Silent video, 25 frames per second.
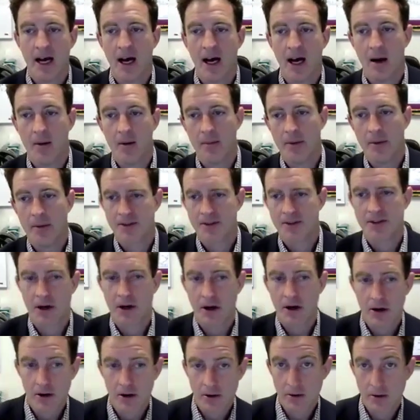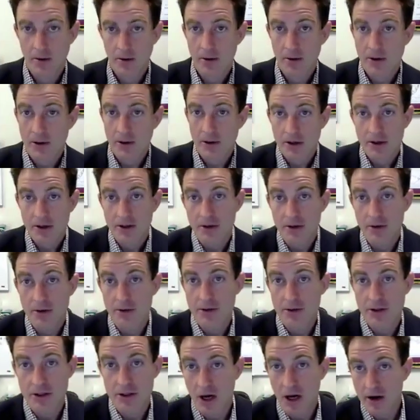And so
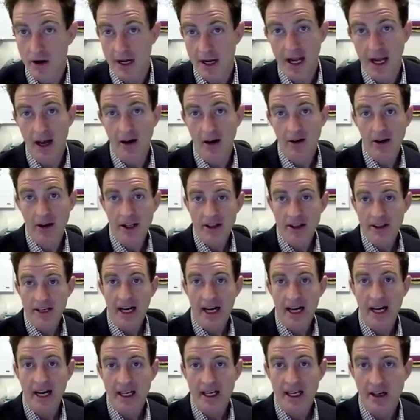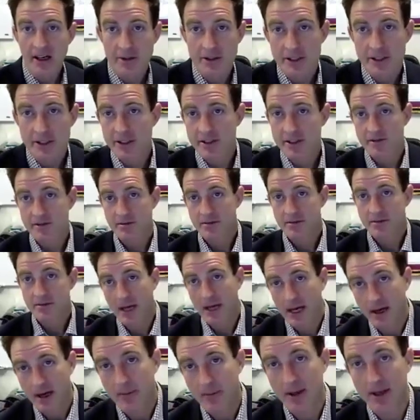to start out in the diagnosis
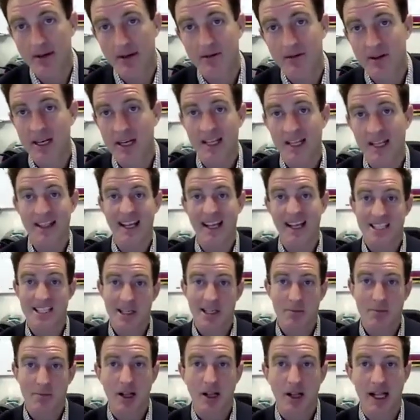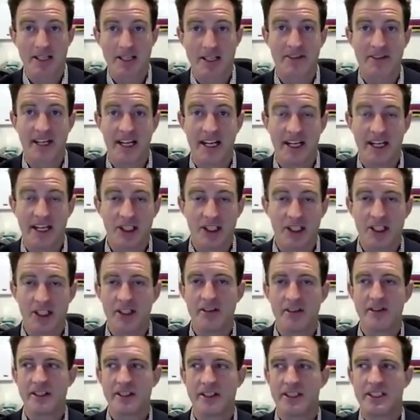and get that
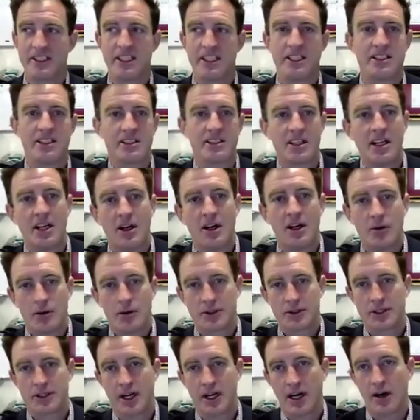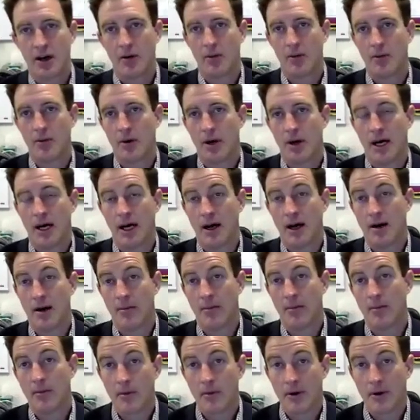subclassification of disease, we'll start out
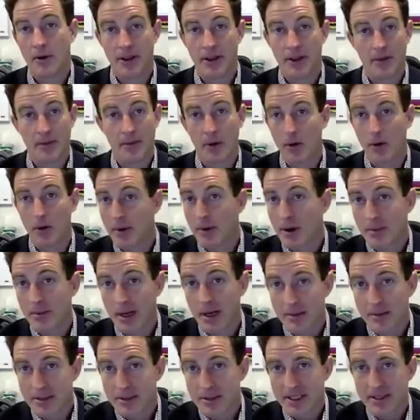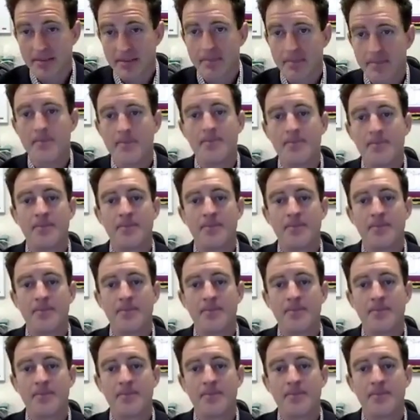with a bone marrow biopsy.